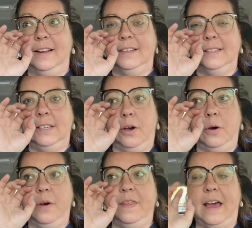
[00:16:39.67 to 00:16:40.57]

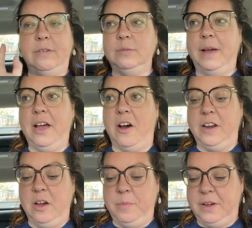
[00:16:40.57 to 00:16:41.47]
So that was my
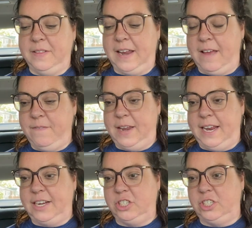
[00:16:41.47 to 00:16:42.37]
audiobook that I
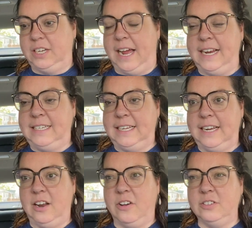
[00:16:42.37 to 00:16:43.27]
finished. I
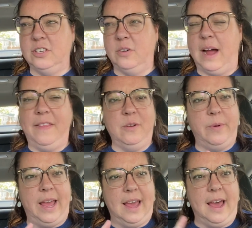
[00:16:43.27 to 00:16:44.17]
did also on the
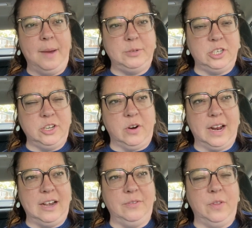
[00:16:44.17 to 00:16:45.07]
way up to New
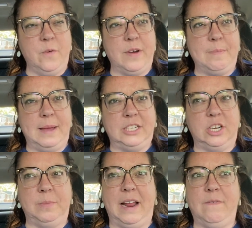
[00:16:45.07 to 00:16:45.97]
York, I don't know if I
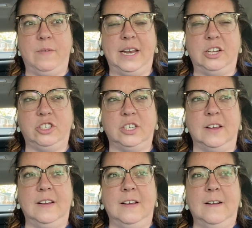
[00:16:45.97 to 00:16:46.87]
mentioned, but I finished
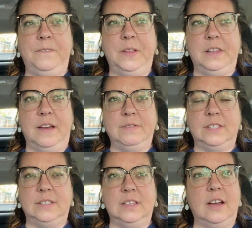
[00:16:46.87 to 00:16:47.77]
the
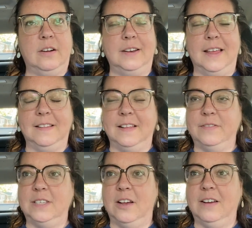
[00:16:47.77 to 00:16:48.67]

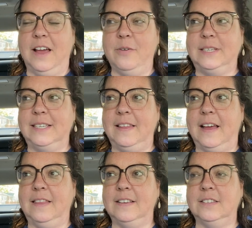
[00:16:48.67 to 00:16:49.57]

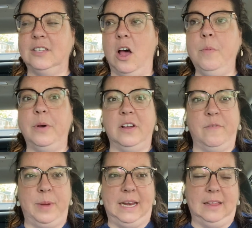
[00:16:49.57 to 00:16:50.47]
songbook
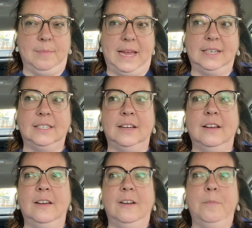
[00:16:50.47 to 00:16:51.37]
of Benny Lament
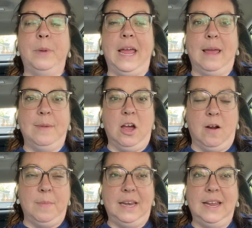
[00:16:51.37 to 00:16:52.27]
by Amy
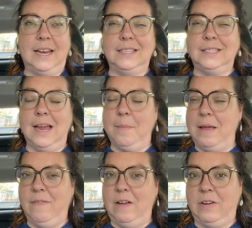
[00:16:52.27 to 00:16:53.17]
Harmon, and it's not
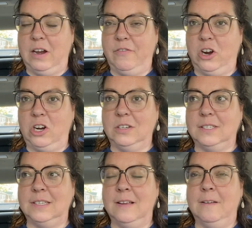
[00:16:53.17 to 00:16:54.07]
my favorite of hers.